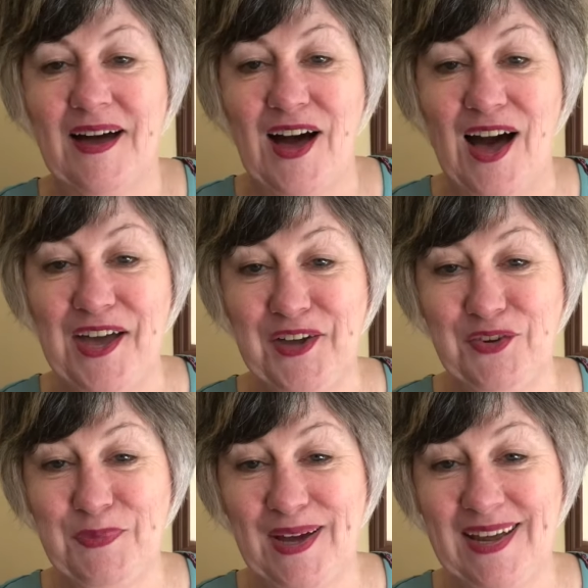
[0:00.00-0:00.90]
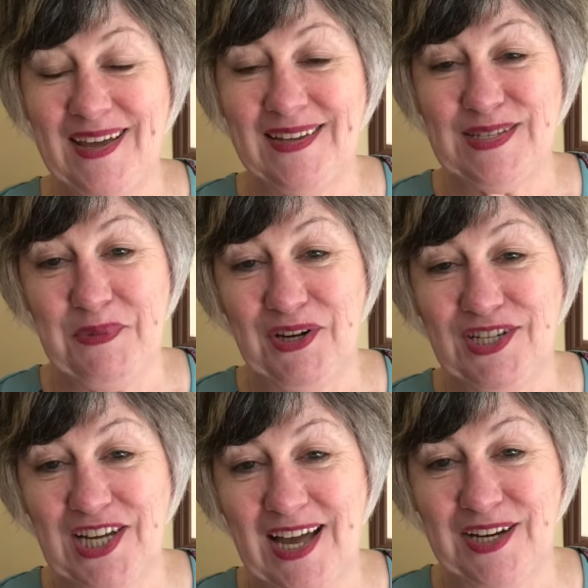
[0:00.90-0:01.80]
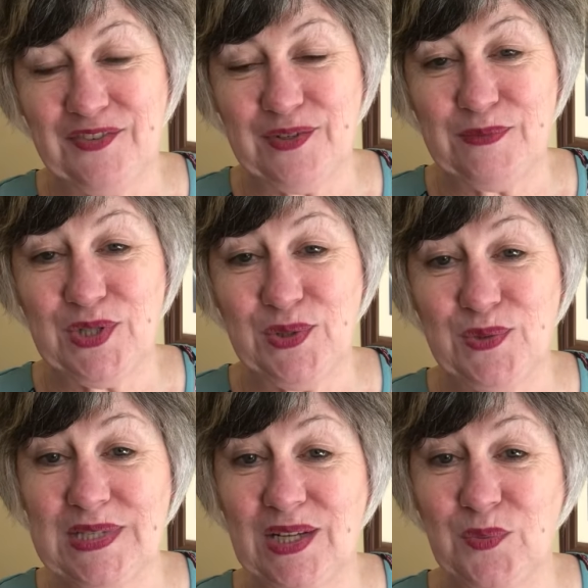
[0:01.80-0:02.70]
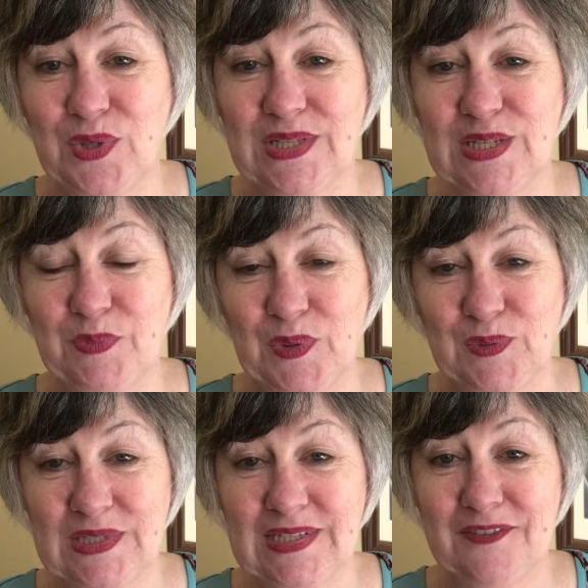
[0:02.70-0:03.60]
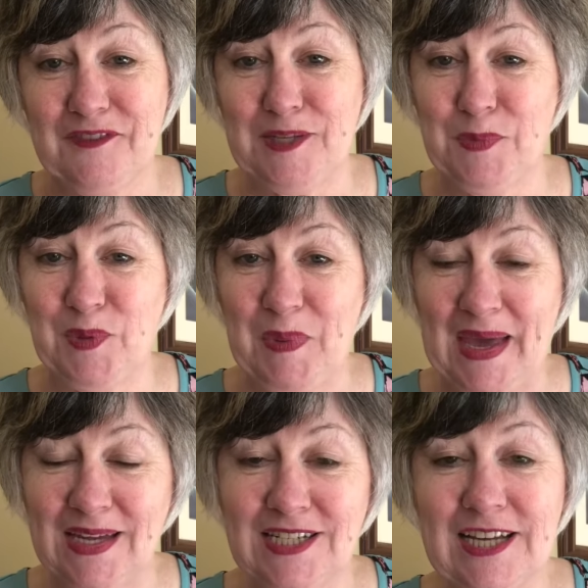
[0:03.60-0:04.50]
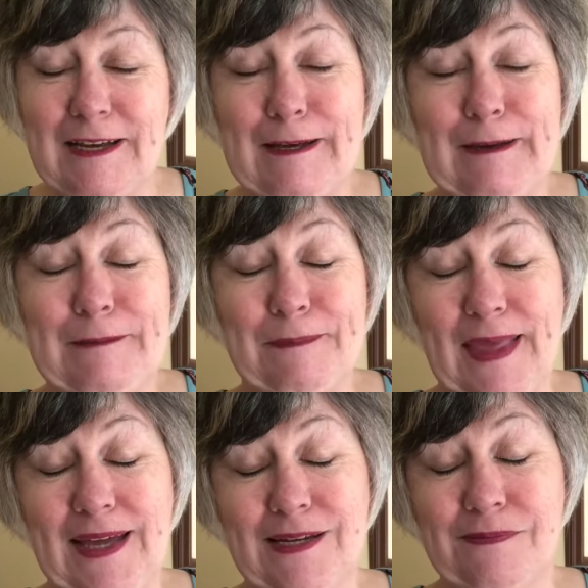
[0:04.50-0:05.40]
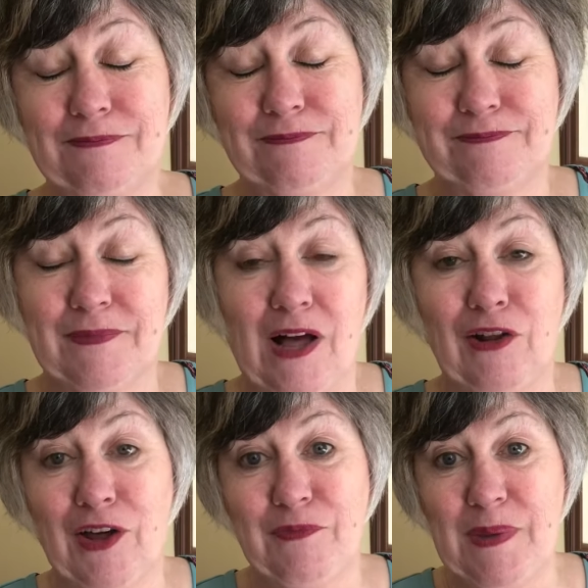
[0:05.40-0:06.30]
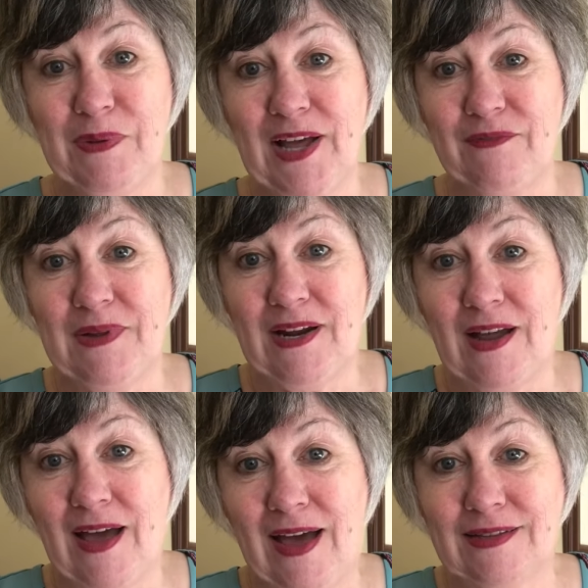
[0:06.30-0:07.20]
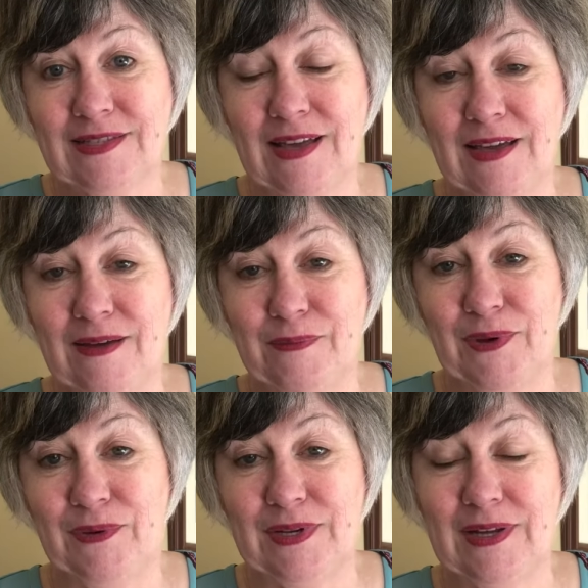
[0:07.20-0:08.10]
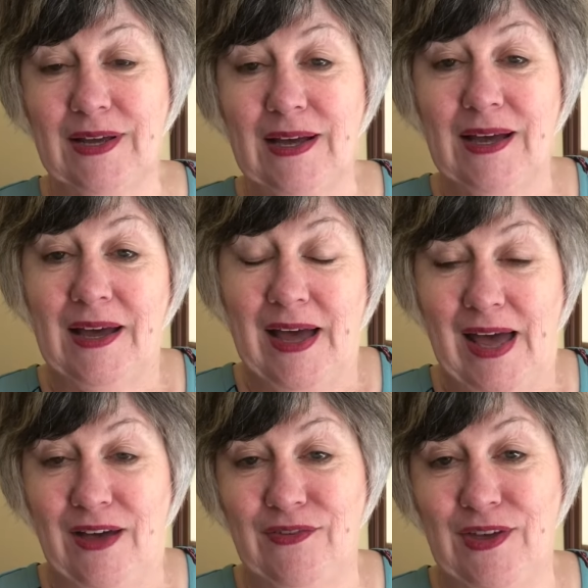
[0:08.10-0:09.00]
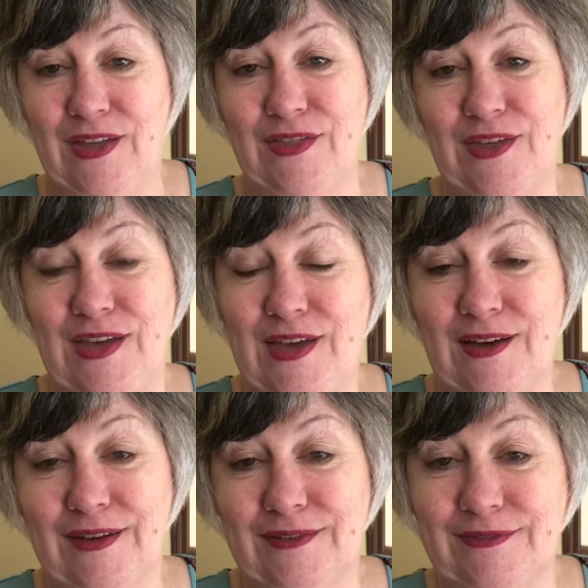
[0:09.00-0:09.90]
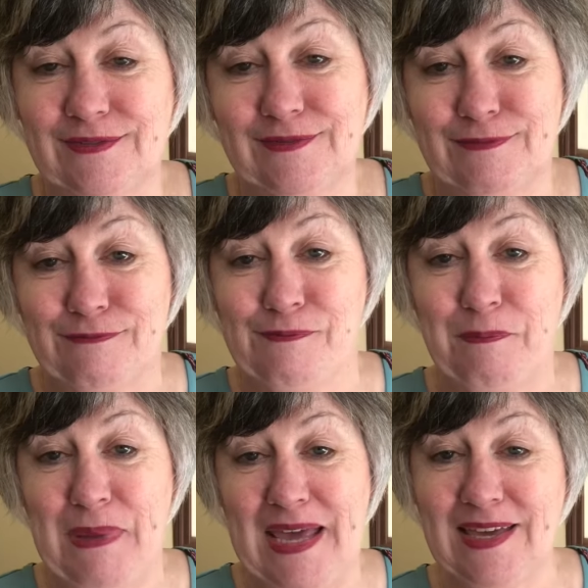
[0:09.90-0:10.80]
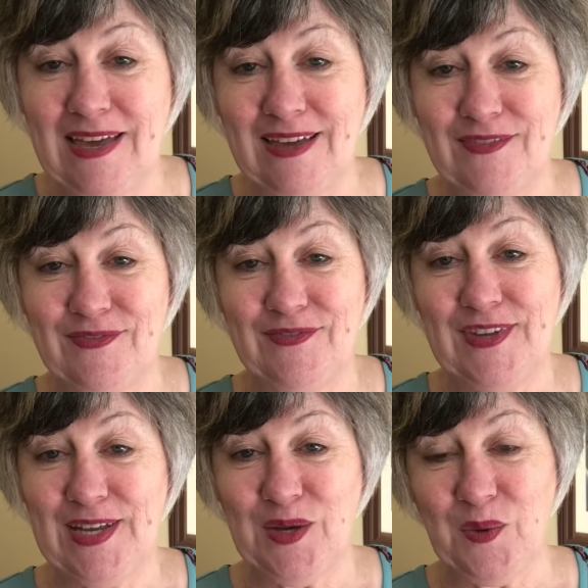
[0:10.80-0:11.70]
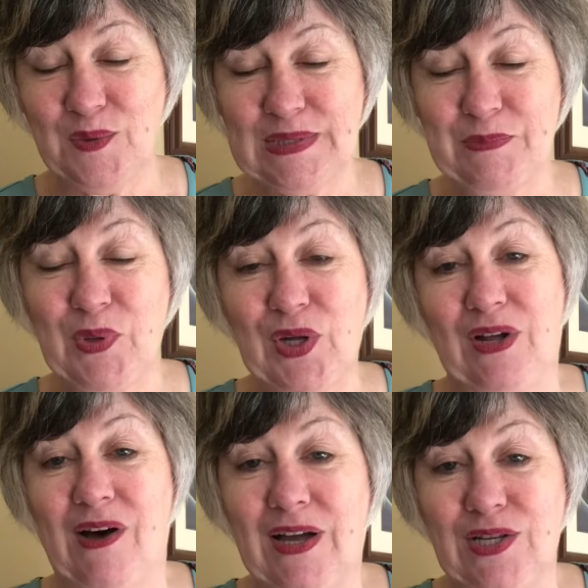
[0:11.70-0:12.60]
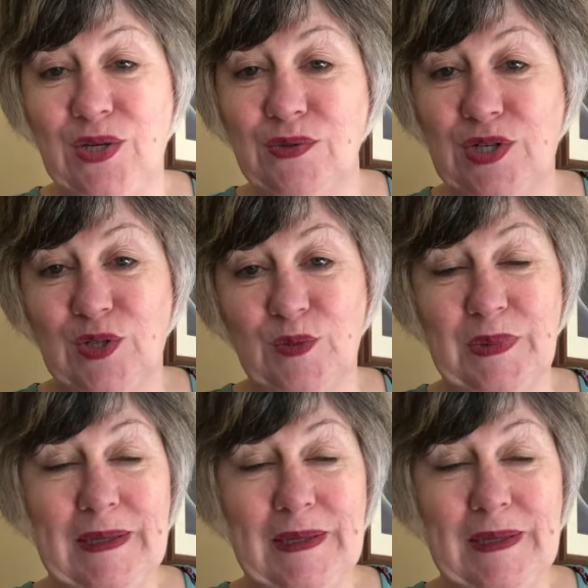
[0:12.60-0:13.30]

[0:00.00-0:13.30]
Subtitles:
Hi everybody, it's Mary Janet from Tunes and Wooden Spoons Facebook page. And a lot of people have been asking about having the baking videos put on YouTube.